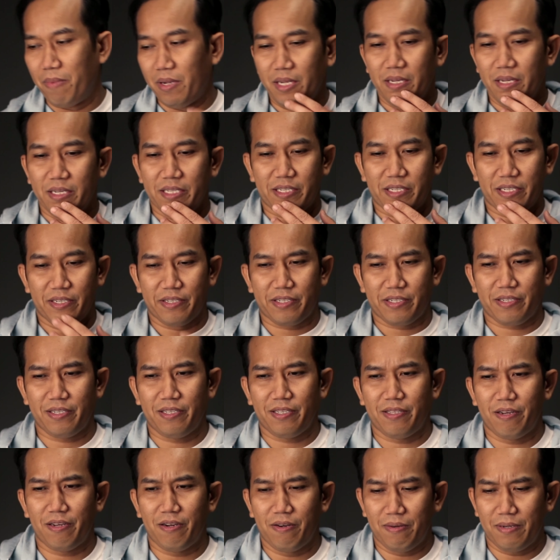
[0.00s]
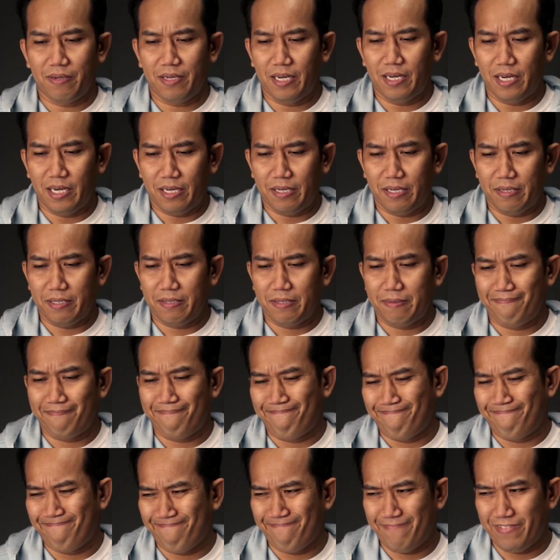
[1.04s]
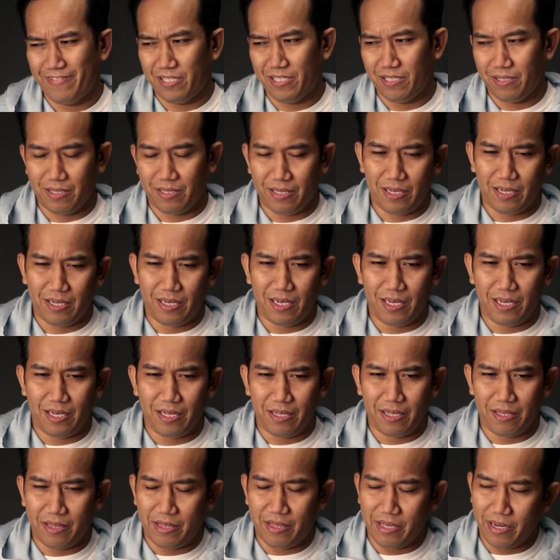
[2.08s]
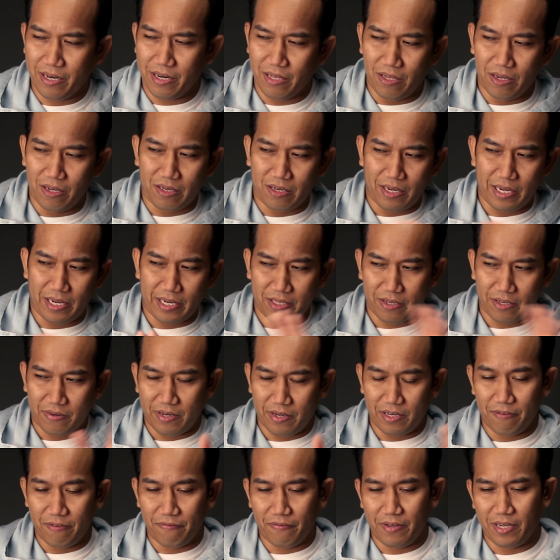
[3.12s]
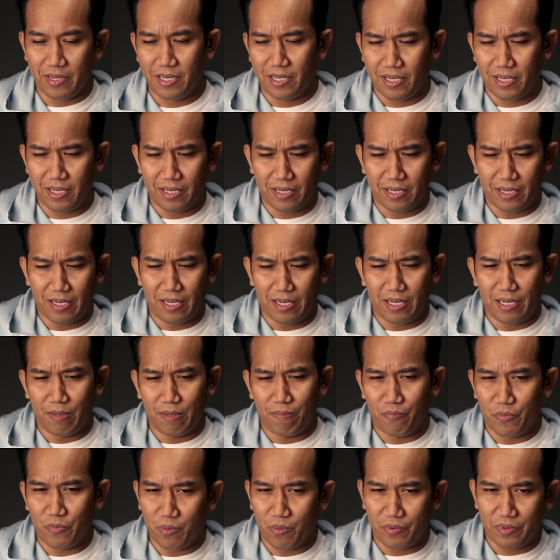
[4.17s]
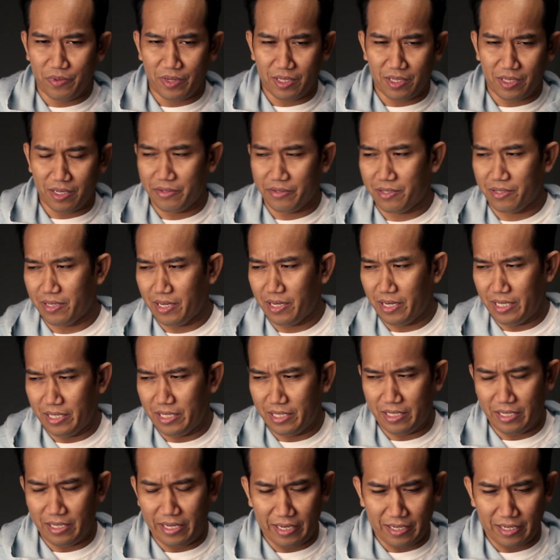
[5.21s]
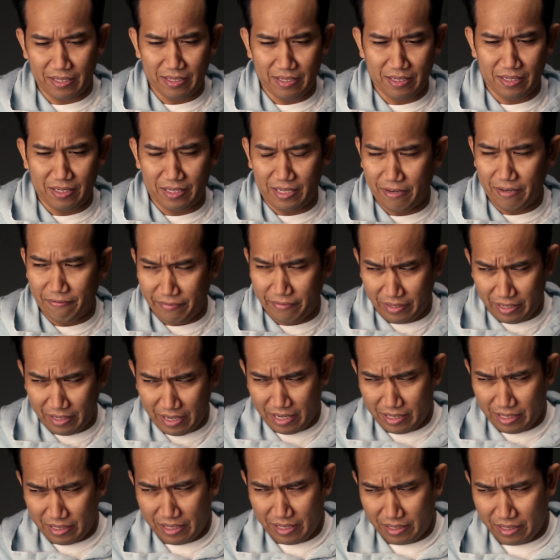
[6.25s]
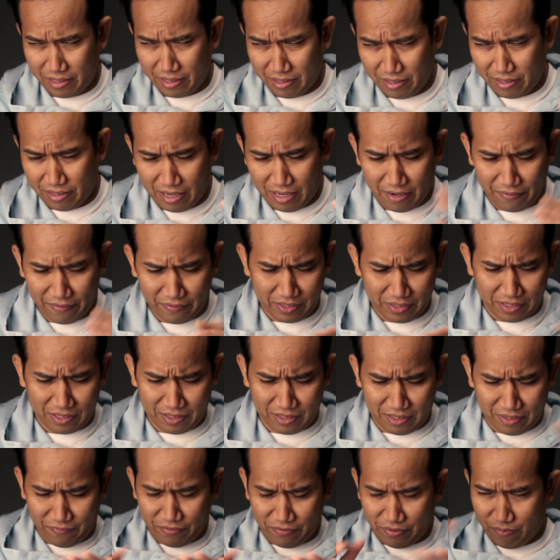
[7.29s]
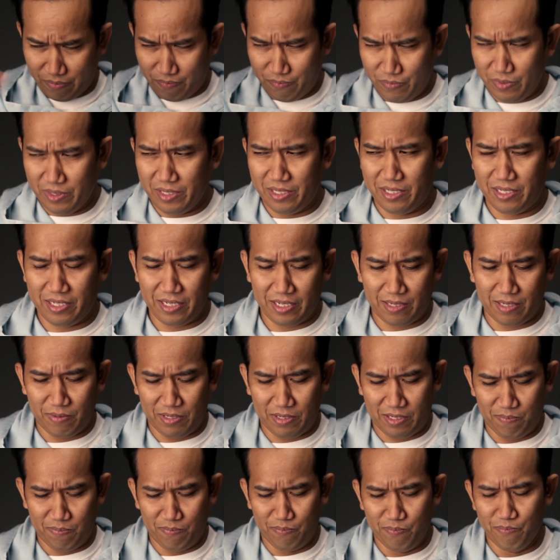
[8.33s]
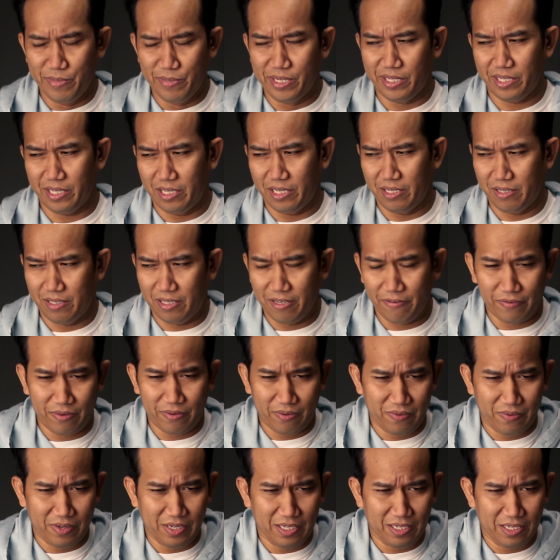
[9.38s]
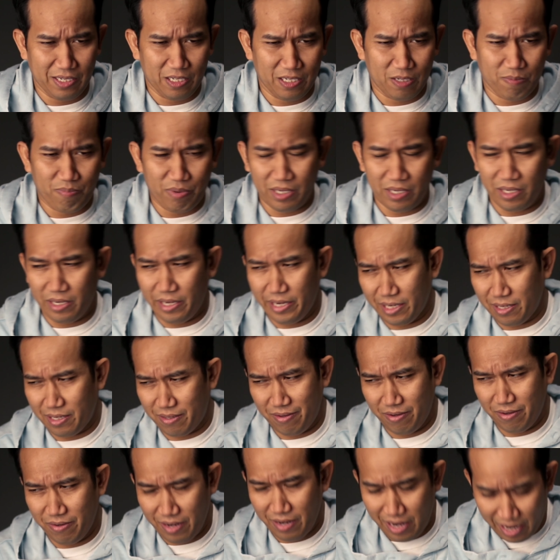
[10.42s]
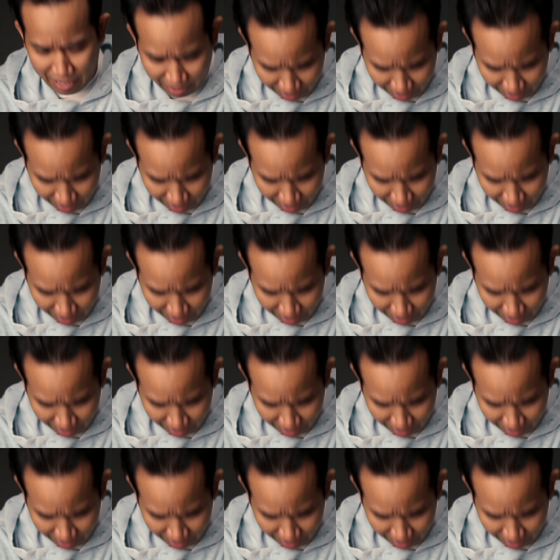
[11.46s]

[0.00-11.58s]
seriously though, they look like they're innovating. The one thing that I'll say is like, this is definitely not Tesla, obviously for 6 million different reasons, but like they're not,